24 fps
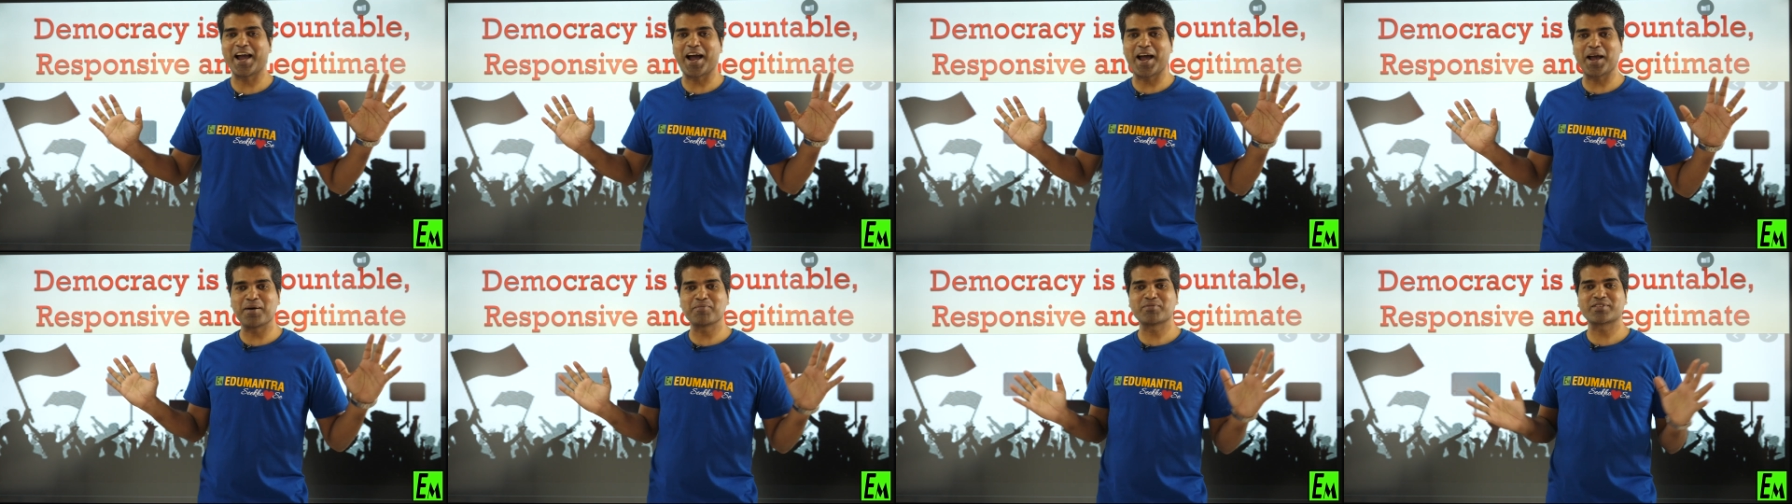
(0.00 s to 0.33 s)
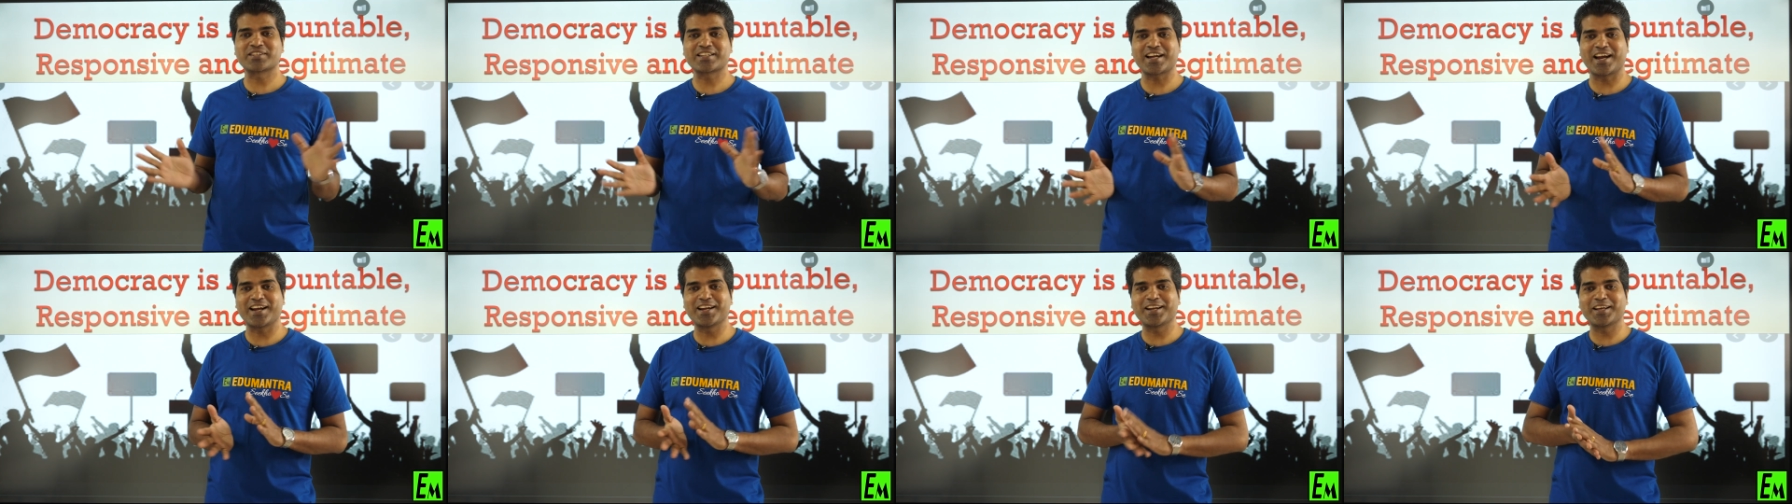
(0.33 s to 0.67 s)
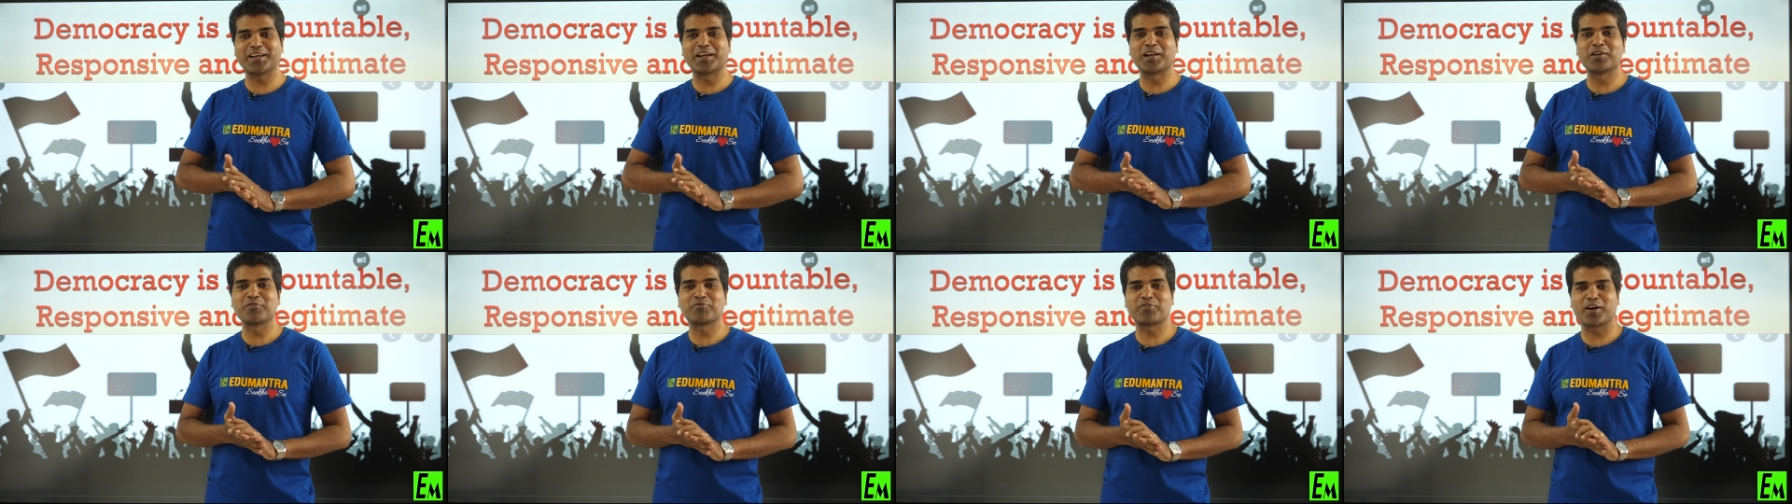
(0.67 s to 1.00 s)
I am
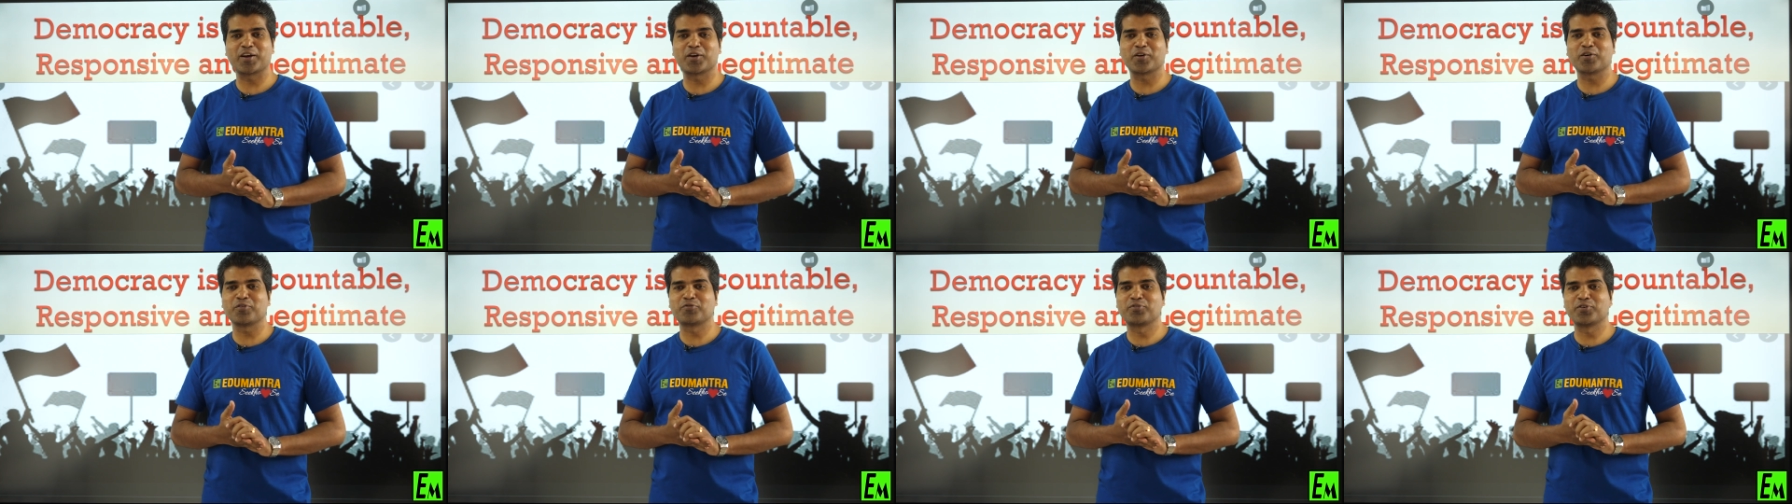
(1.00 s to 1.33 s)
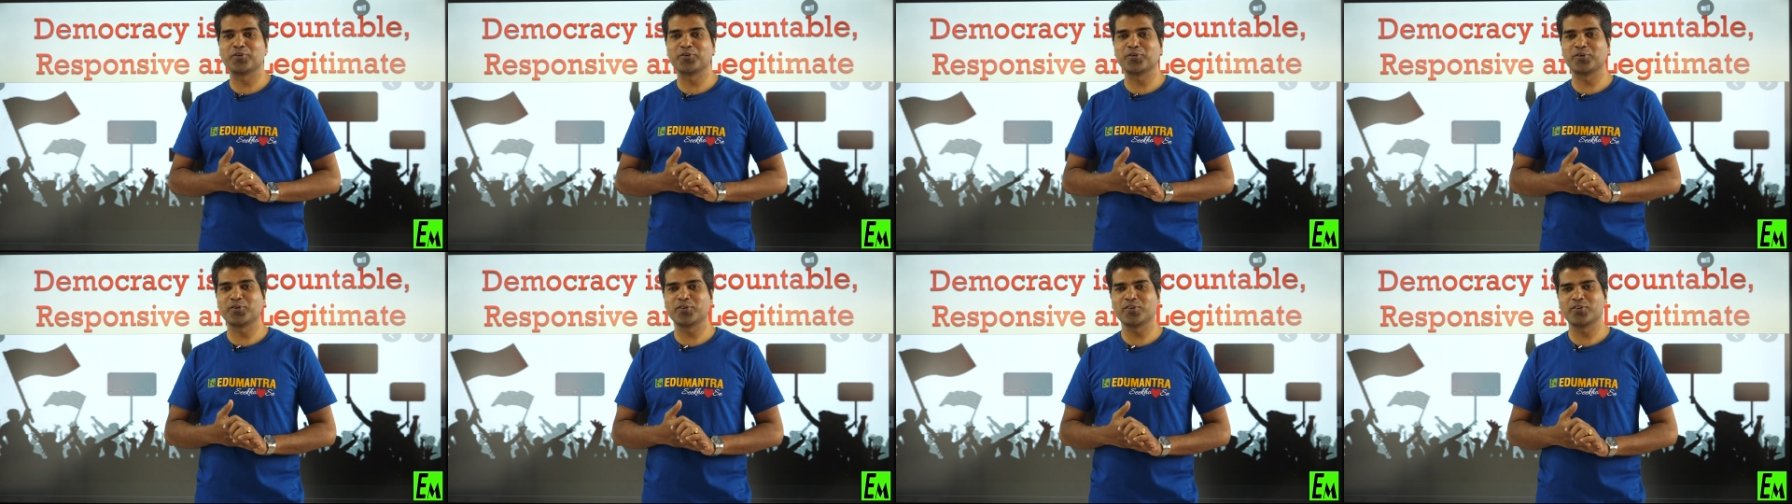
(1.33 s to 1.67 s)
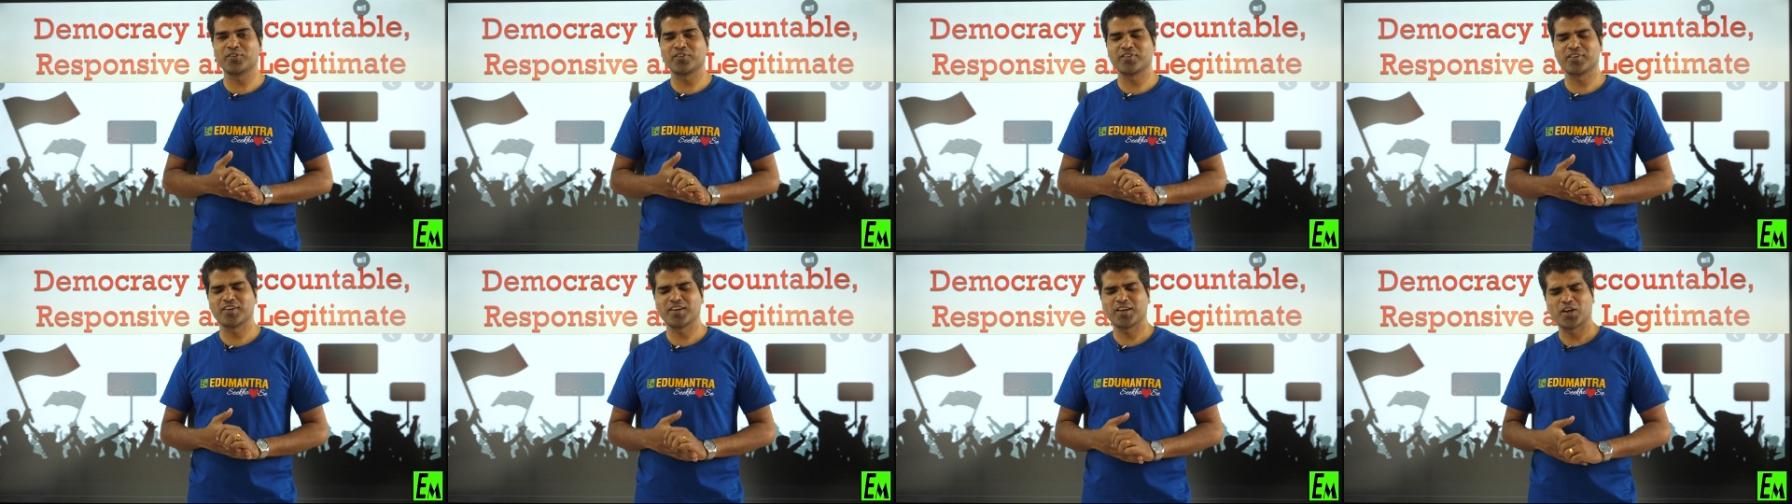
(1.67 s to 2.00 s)
standing in front of
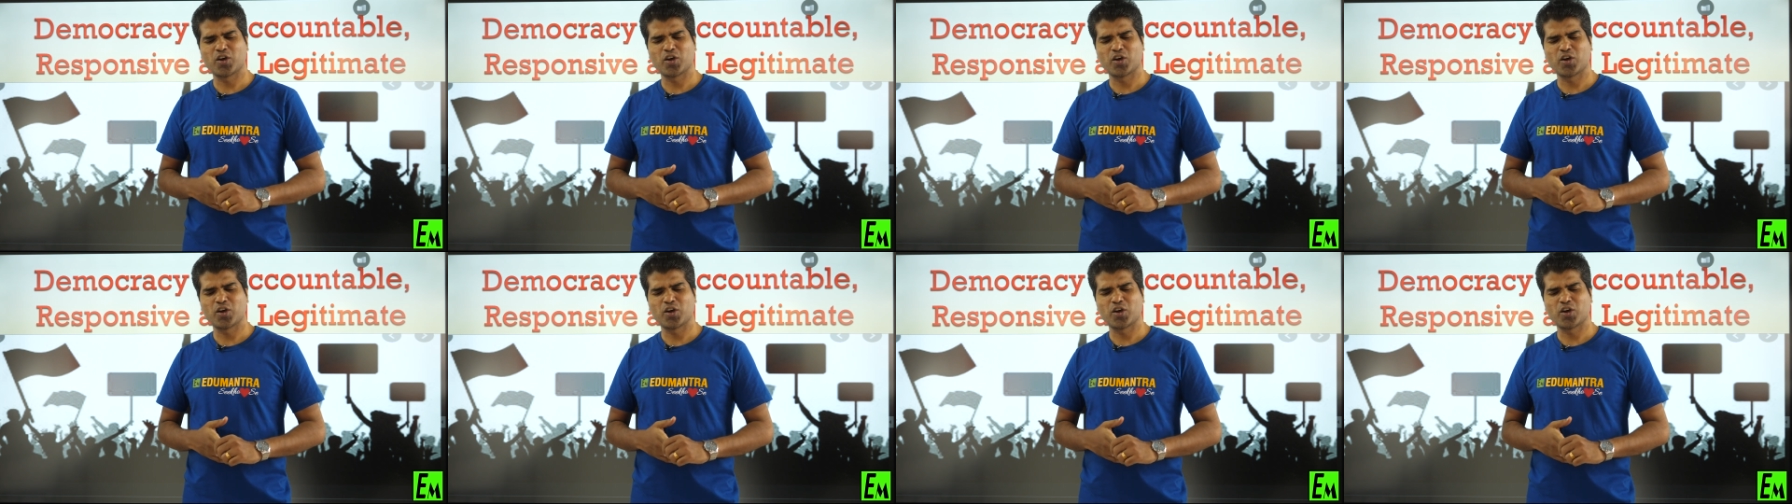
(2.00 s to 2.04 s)
you